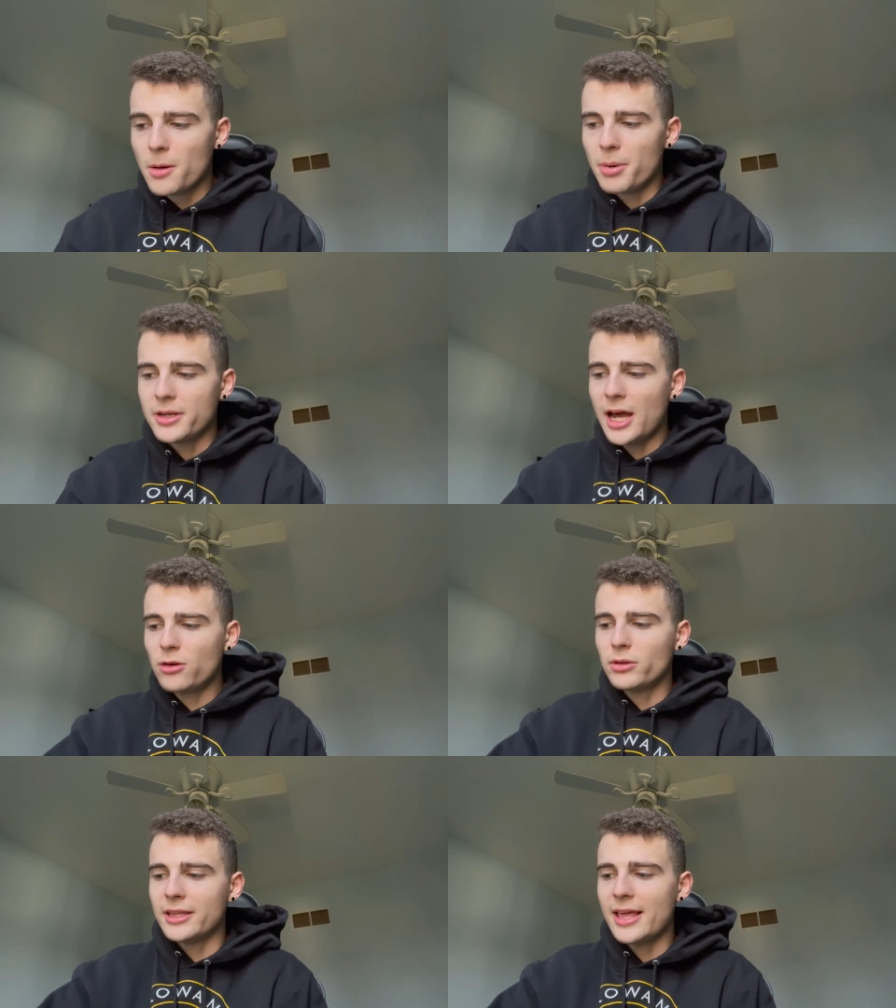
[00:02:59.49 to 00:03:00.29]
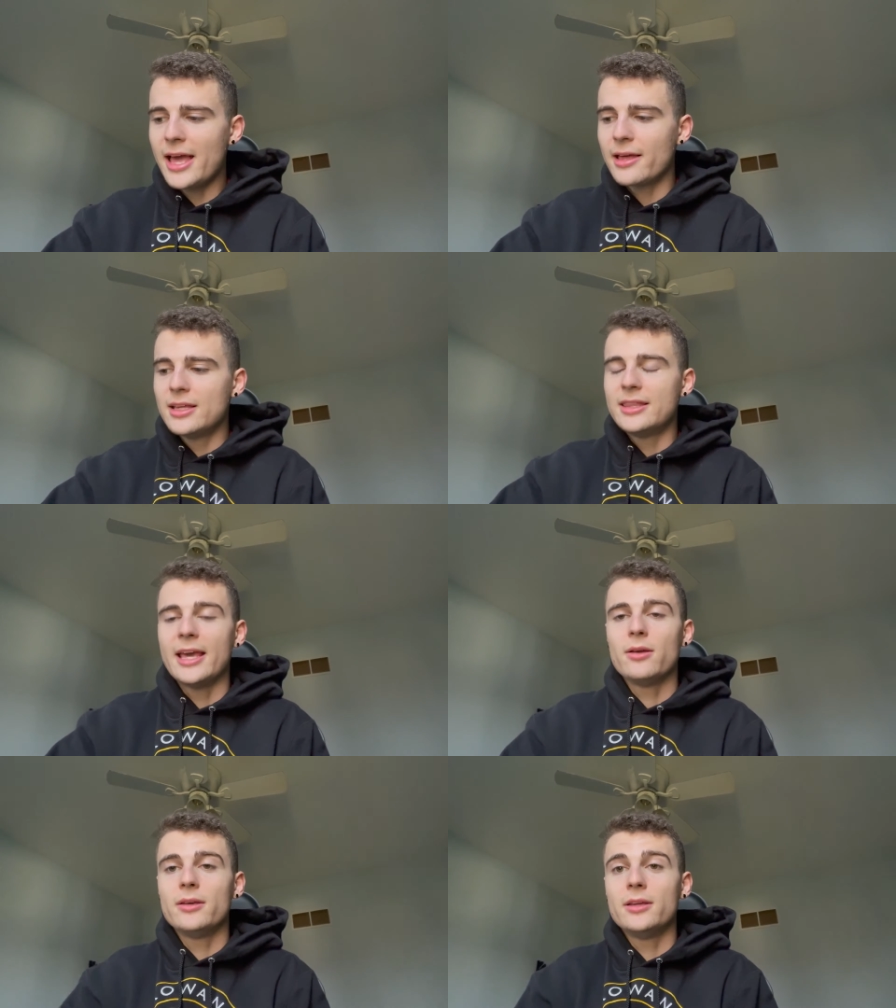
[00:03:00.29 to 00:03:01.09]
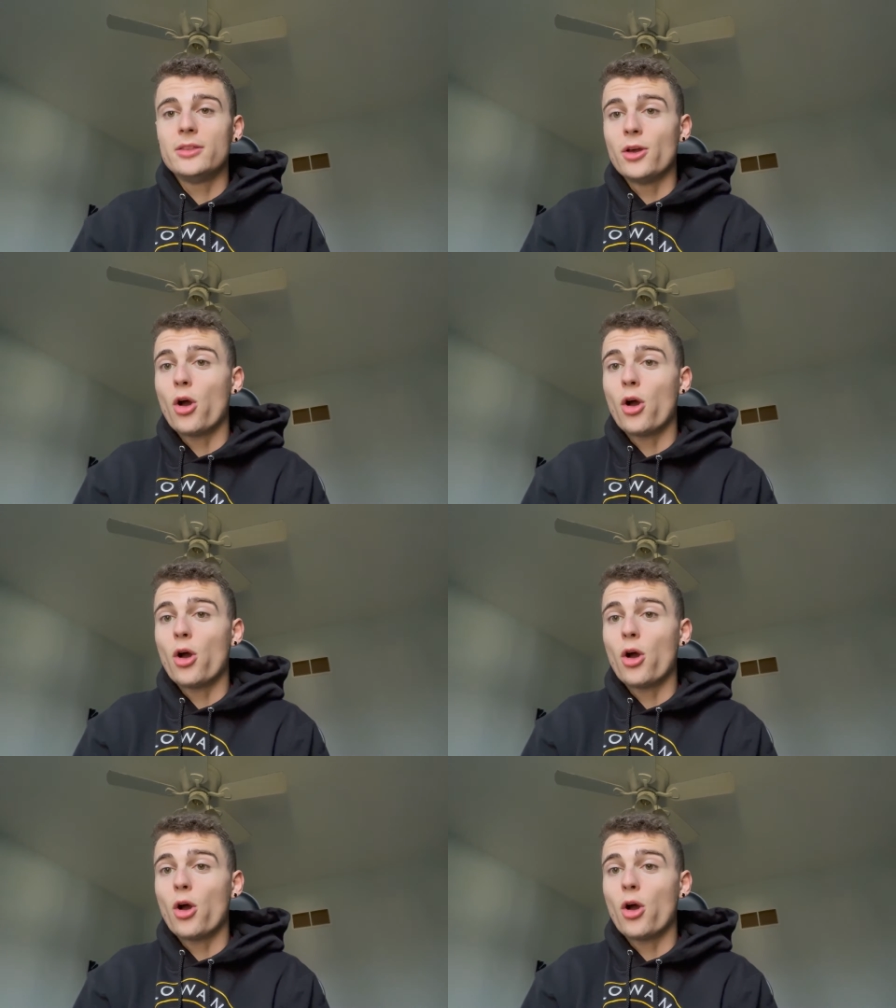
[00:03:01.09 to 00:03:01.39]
But not only that, they the